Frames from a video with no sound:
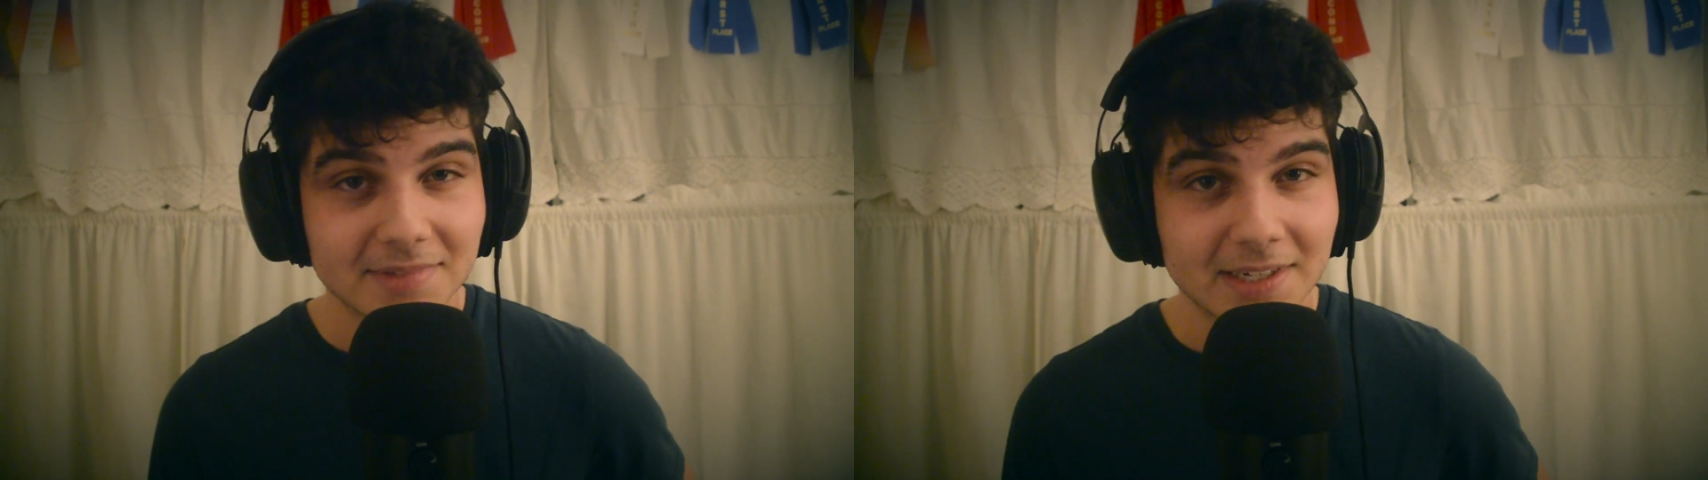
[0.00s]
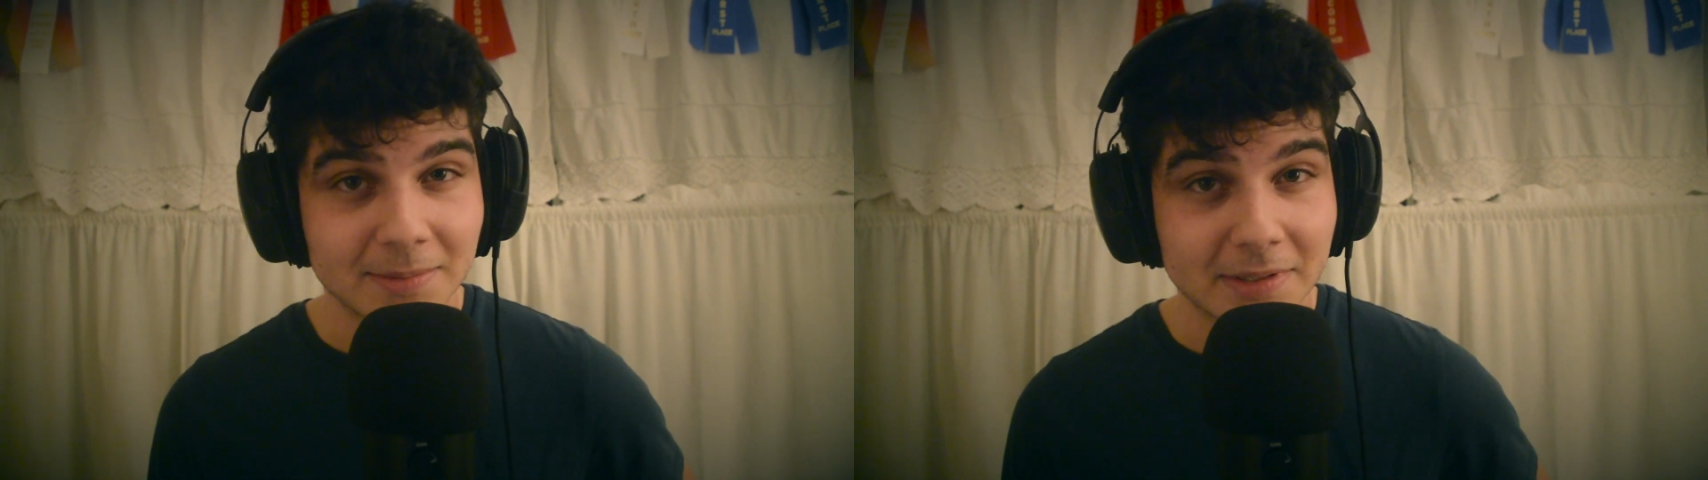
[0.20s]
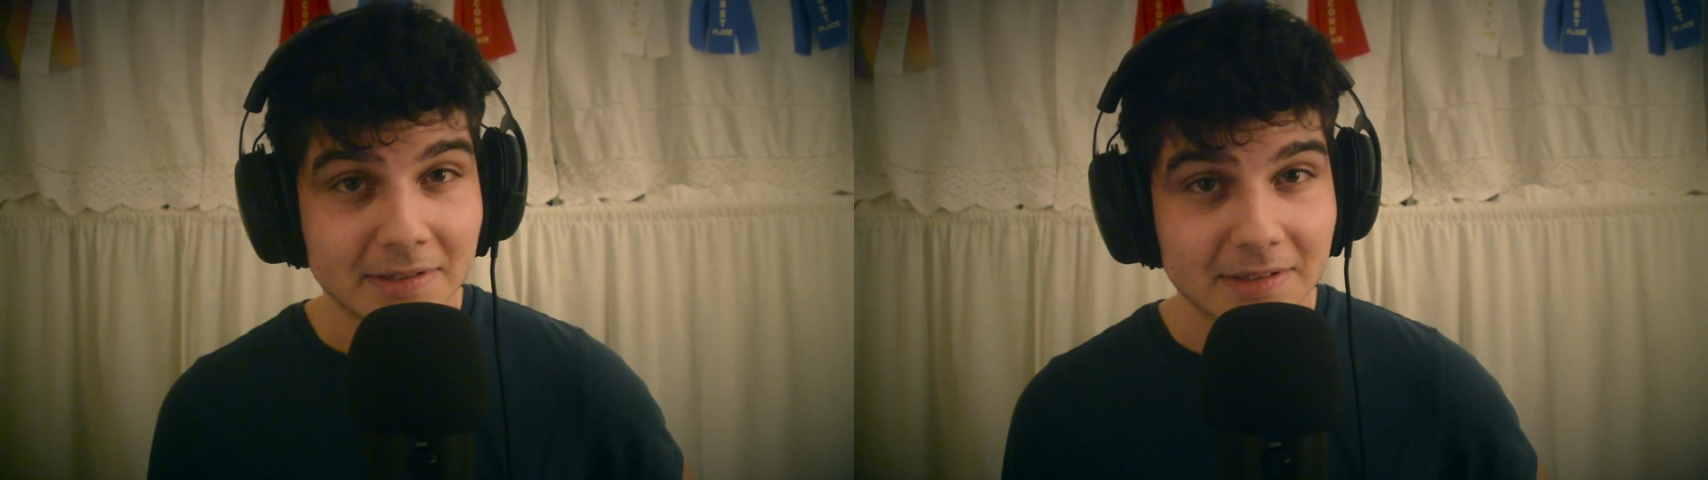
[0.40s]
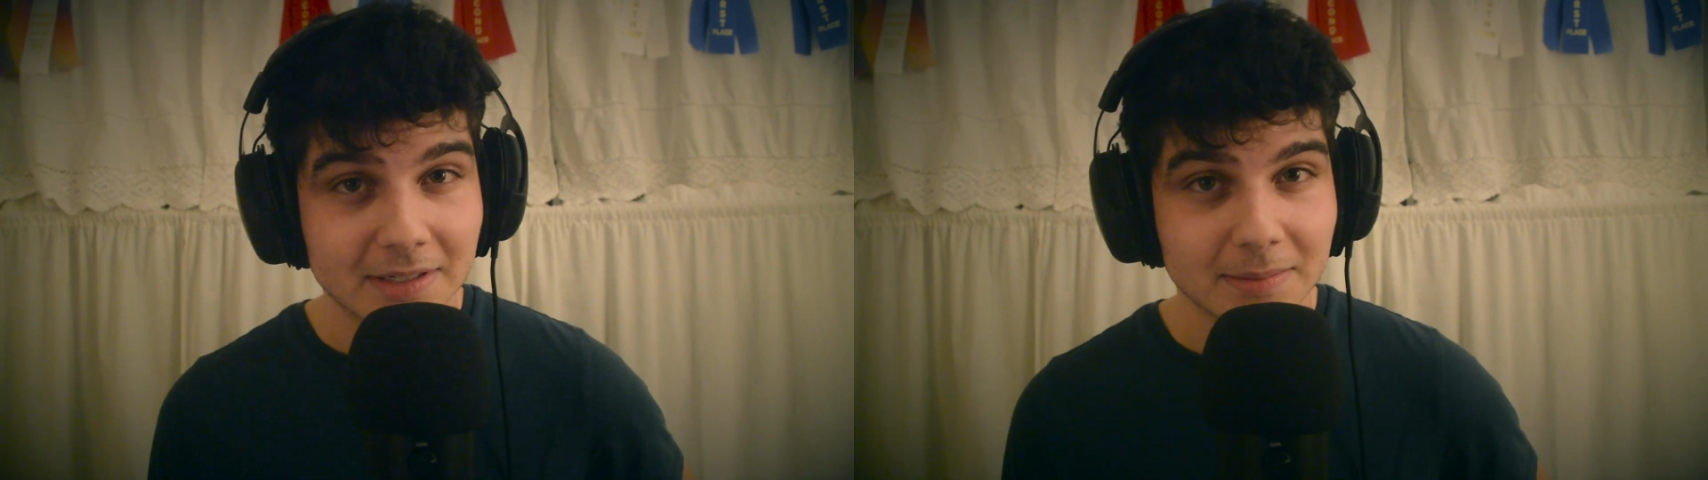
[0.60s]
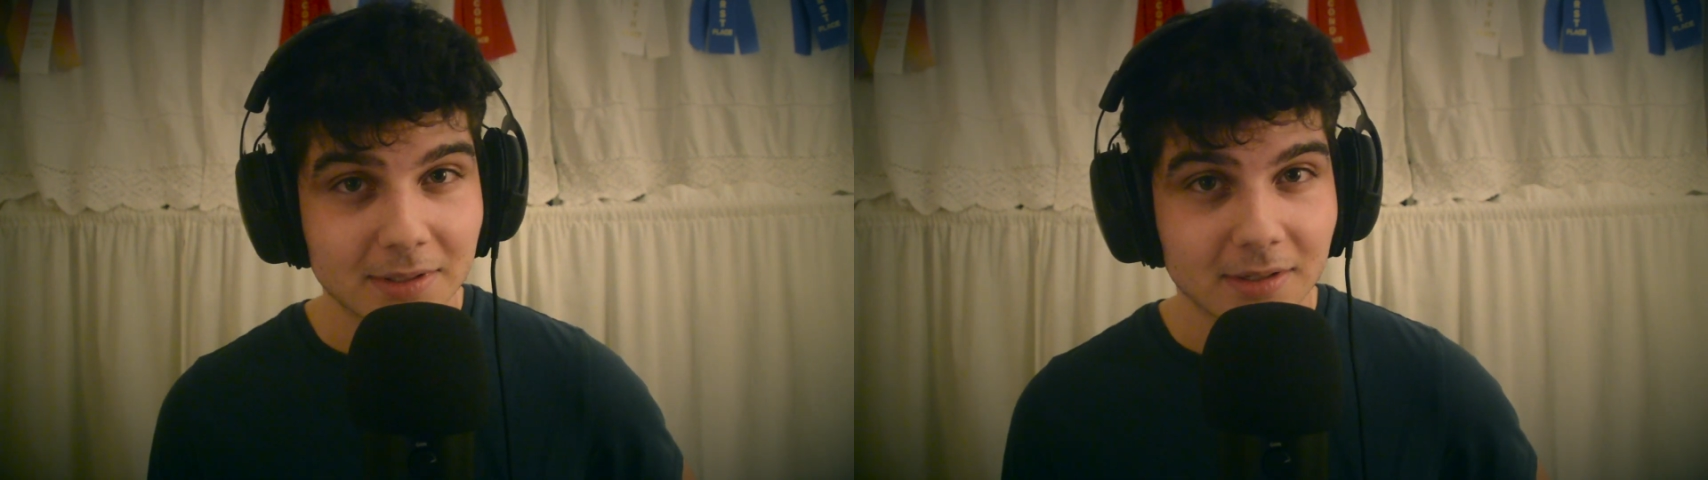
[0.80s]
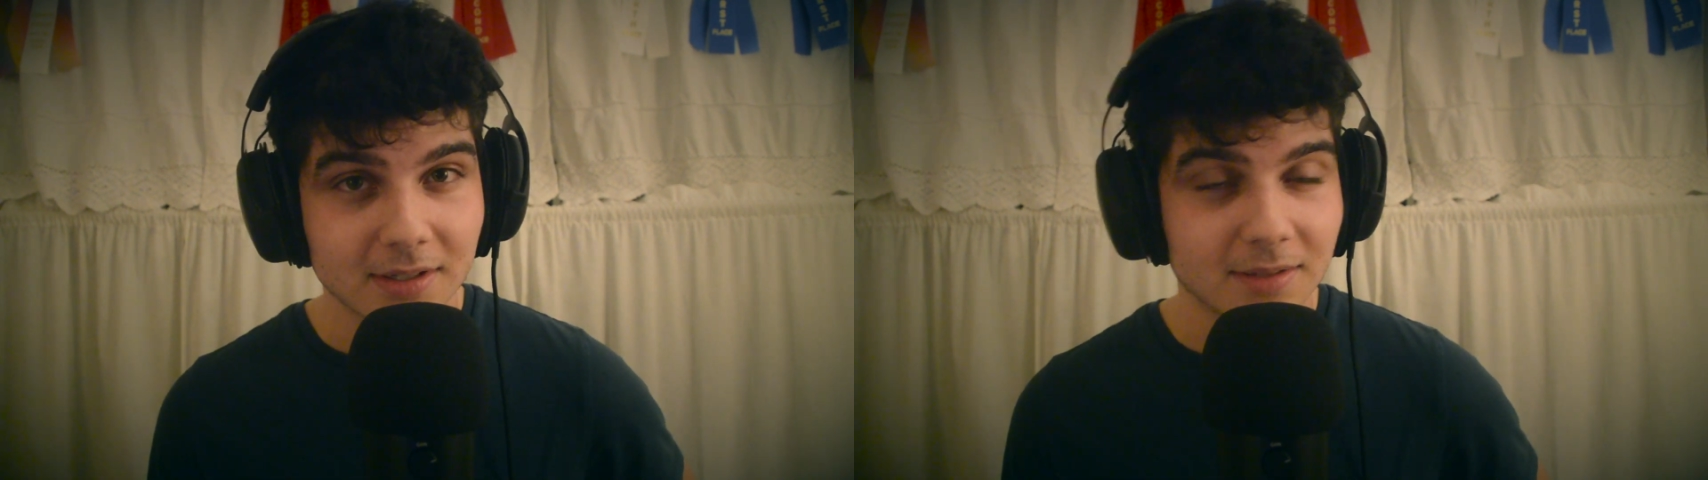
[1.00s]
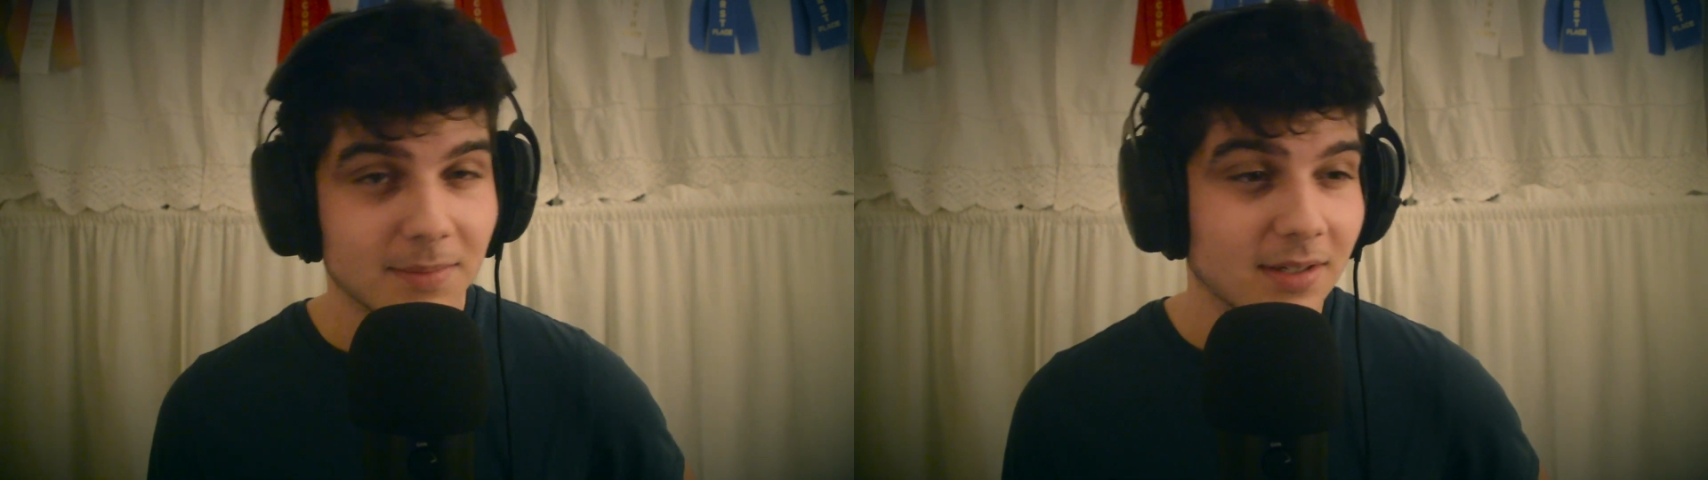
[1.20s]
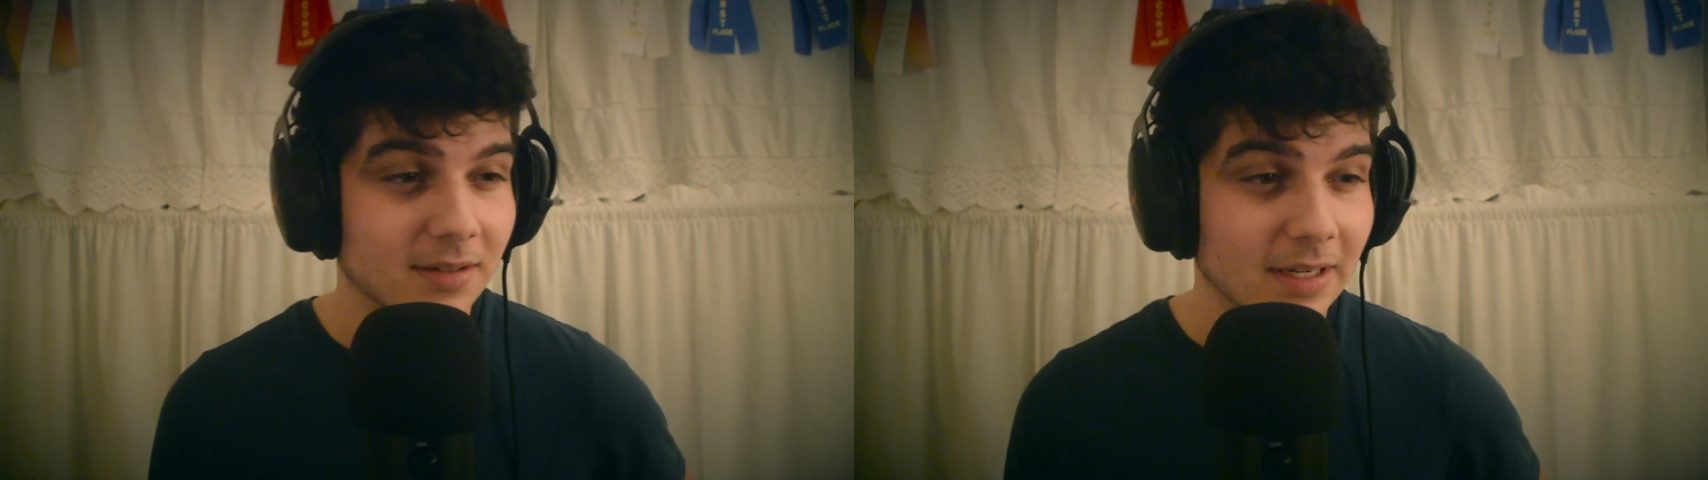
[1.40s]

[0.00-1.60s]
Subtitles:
I'm gonna stop talking because